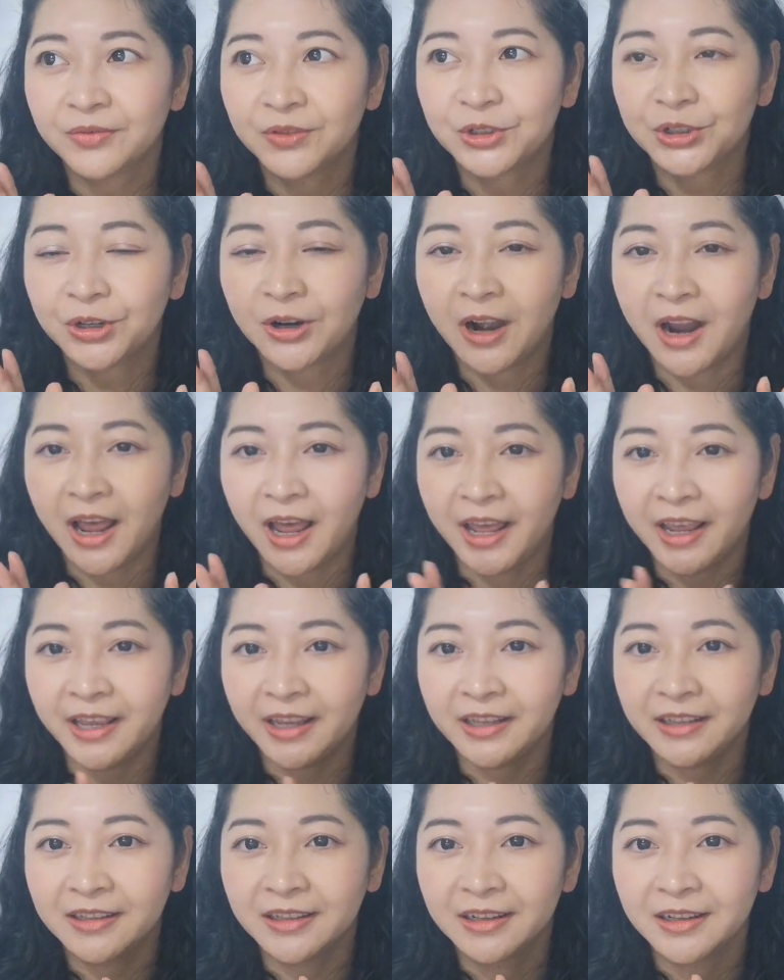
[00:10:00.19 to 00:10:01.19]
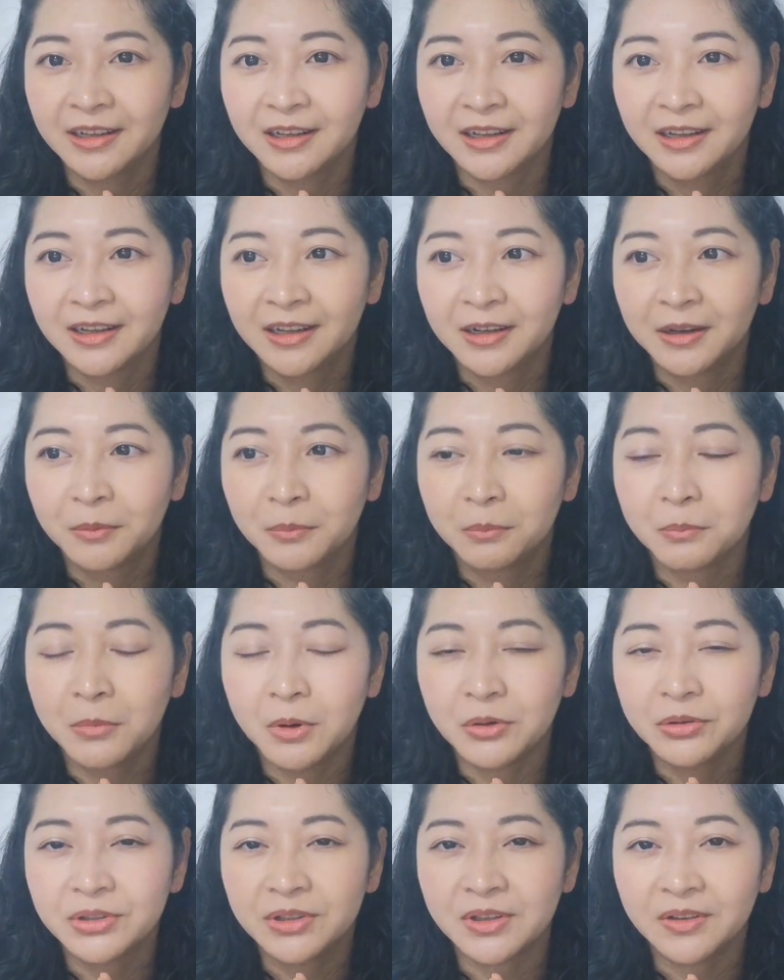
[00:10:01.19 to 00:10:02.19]
tried
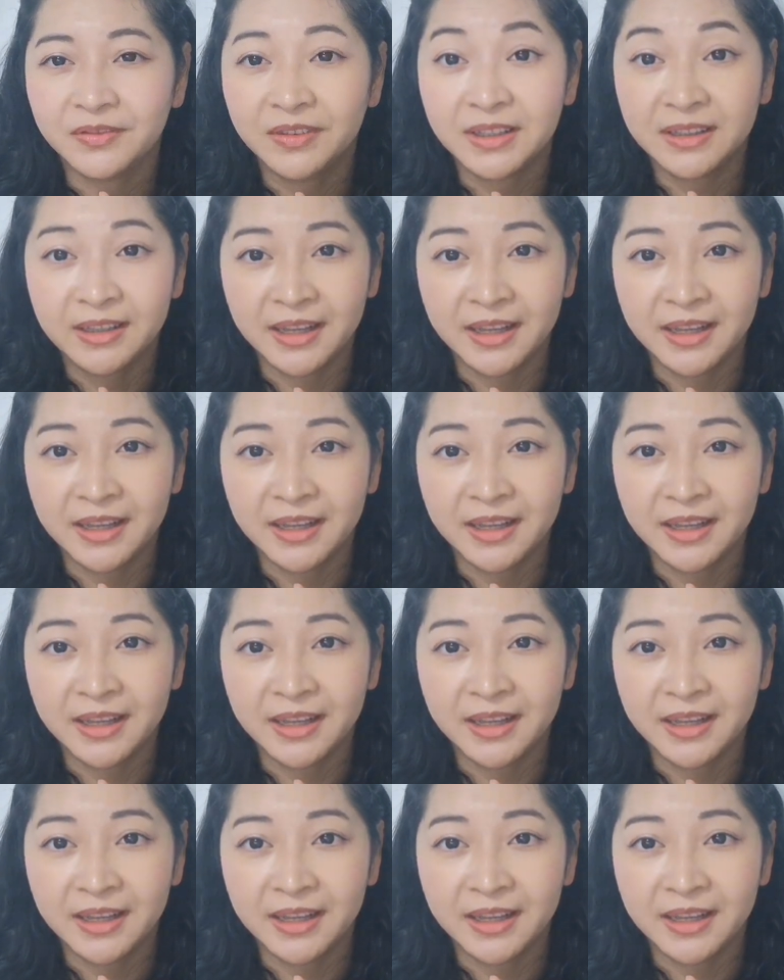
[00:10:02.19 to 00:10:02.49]
most of the